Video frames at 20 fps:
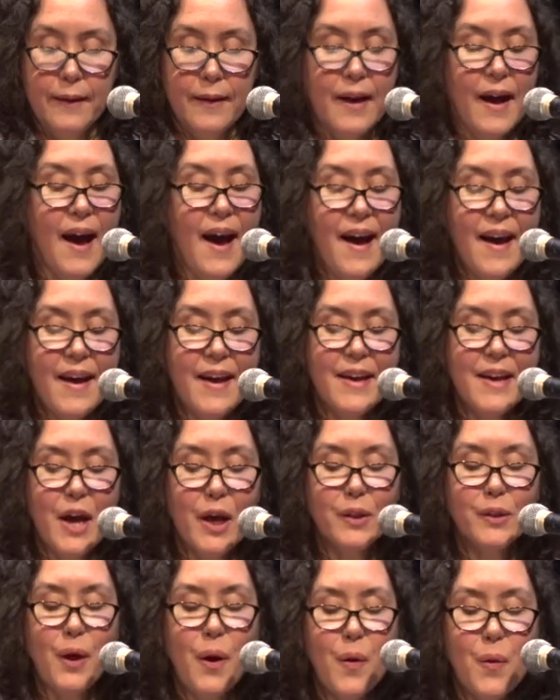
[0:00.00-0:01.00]
Hi,
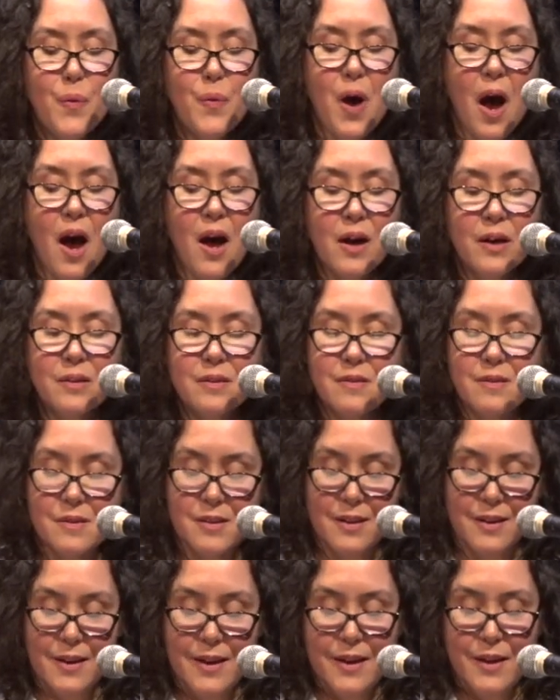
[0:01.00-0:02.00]
hello, hugs.
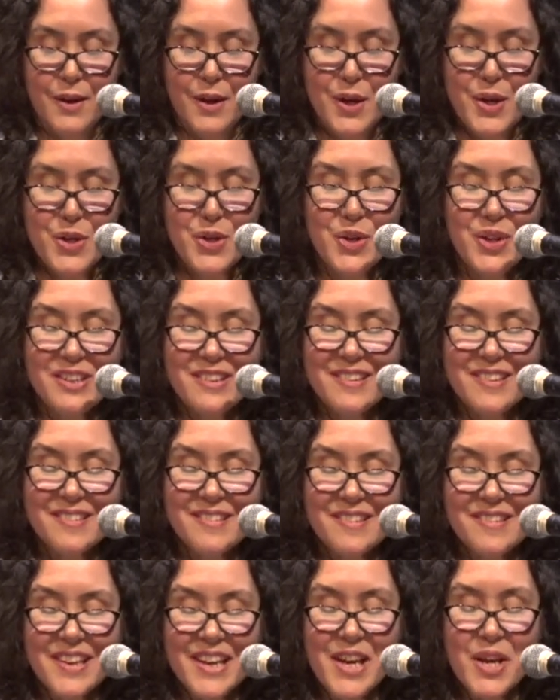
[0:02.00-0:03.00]
Good to
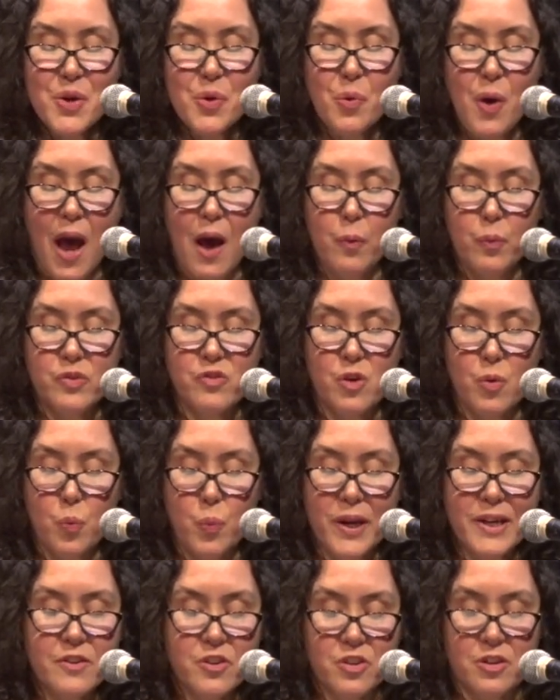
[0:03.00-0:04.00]
see you. How was your
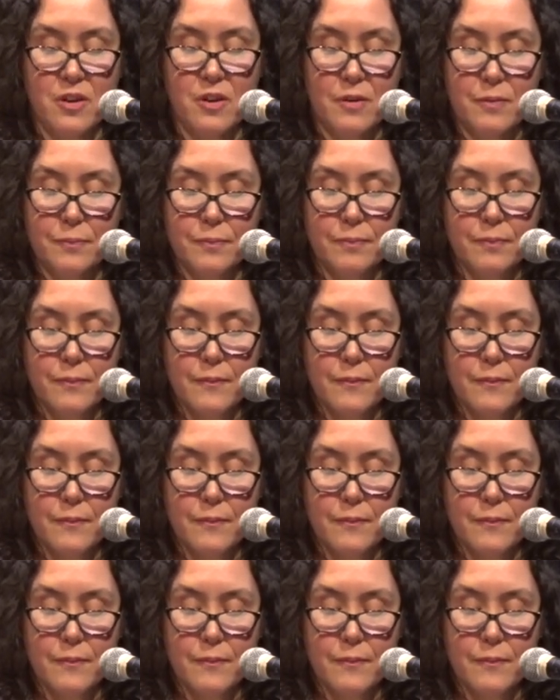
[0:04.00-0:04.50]
winter?